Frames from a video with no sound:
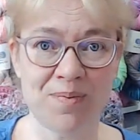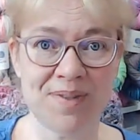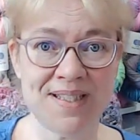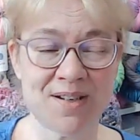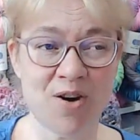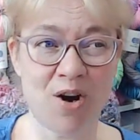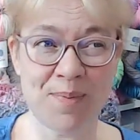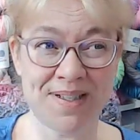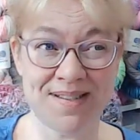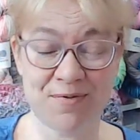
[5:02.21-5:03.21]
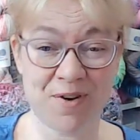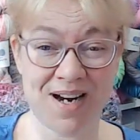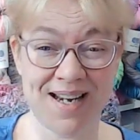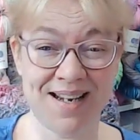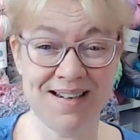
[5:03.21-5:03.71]
these comments
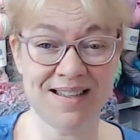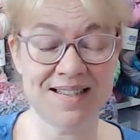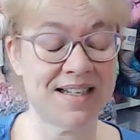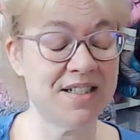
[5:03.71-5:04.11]
Friday because I